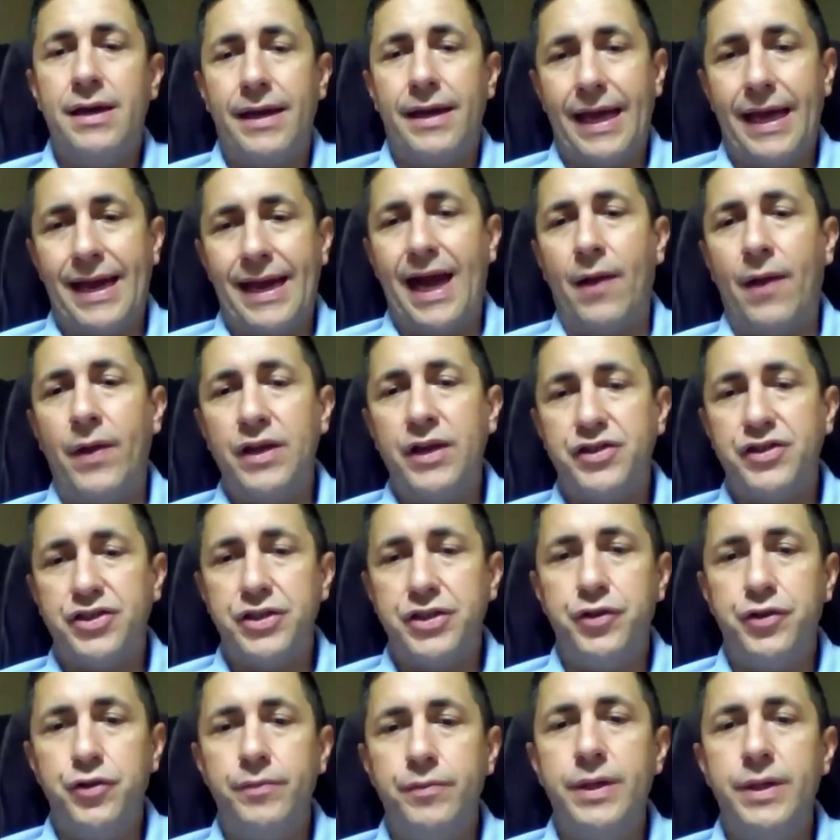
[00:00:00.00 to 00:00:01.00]
and how they
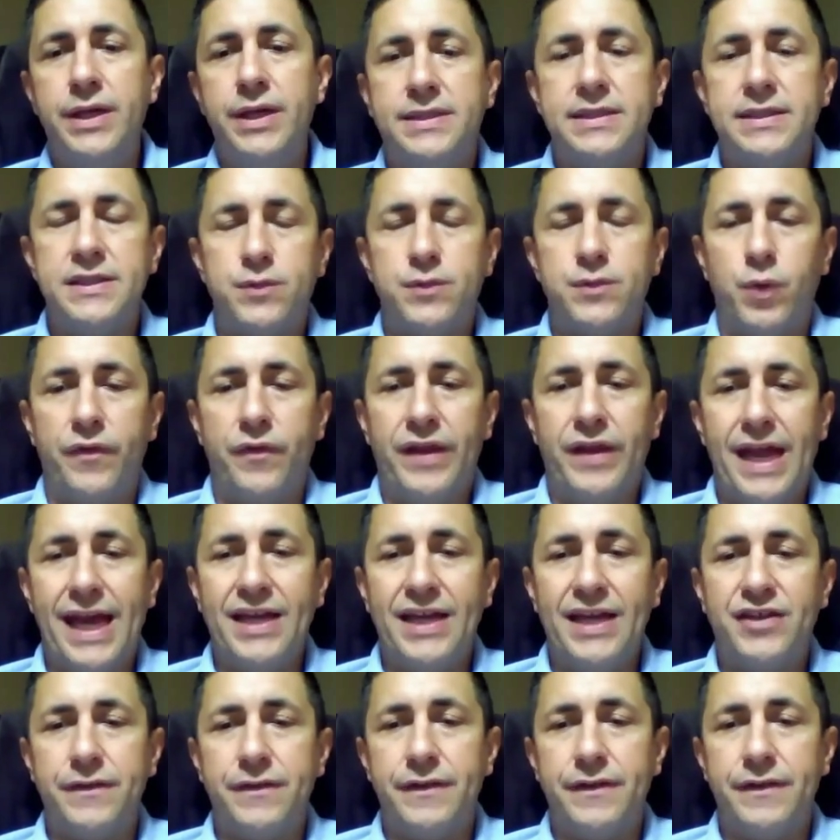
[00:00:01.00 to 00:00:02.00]
should do business with an
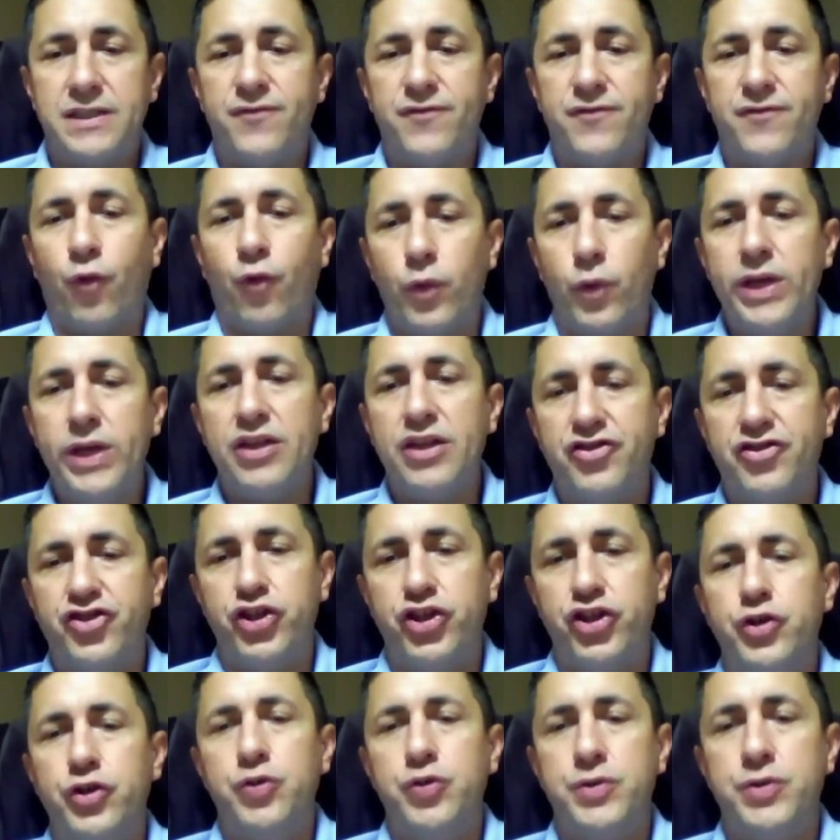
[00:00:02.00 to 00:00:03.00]
agent that's free to
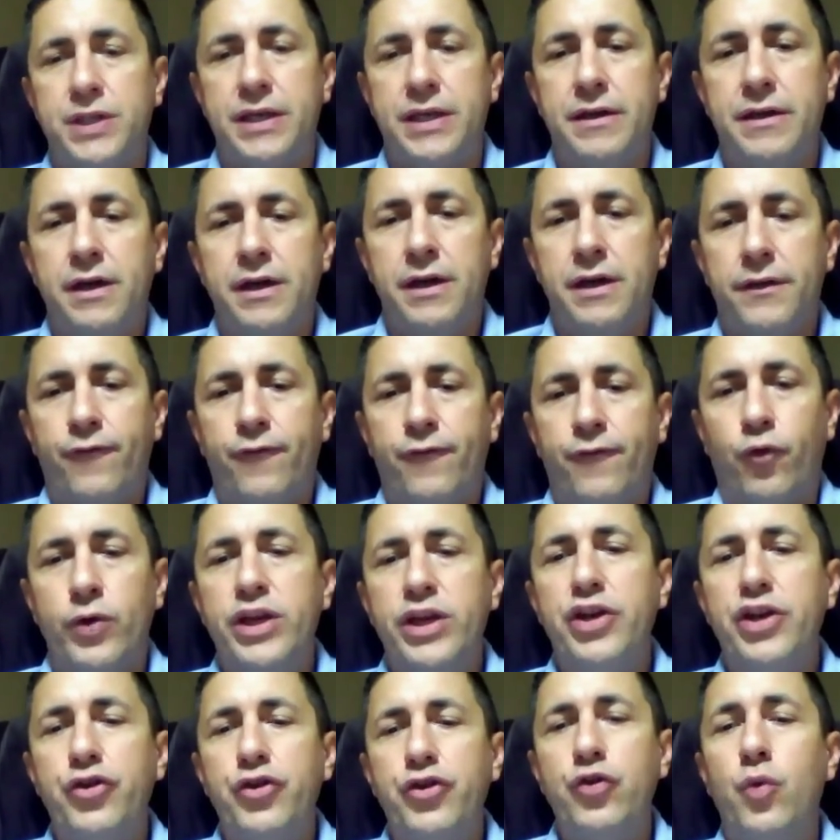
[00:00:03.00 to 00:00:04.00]
choose and free
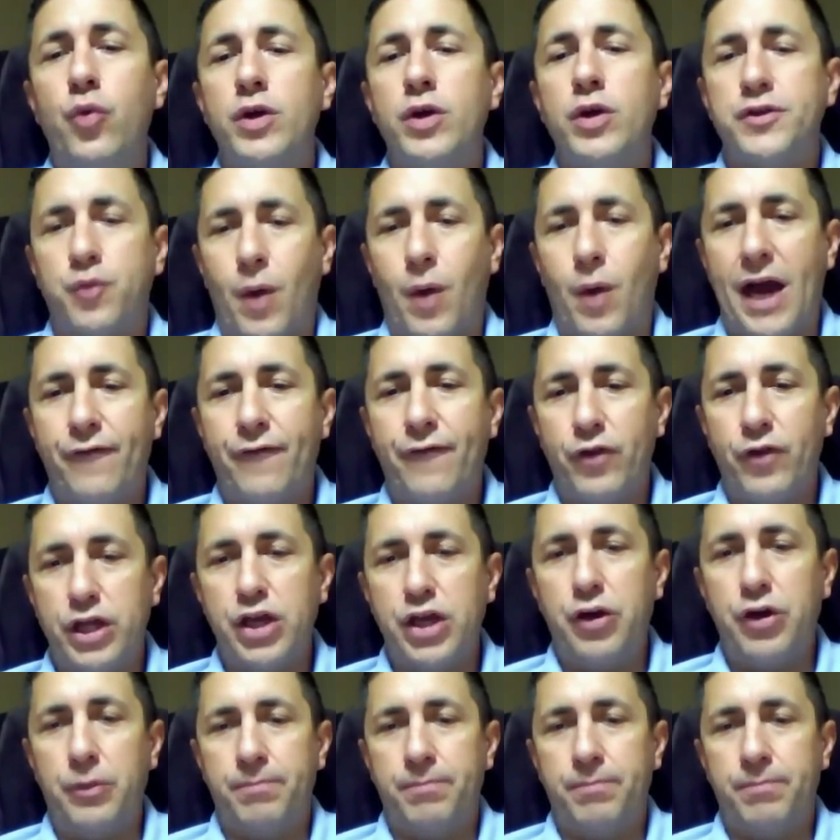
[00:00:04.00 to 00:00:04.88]
to do what's right for you.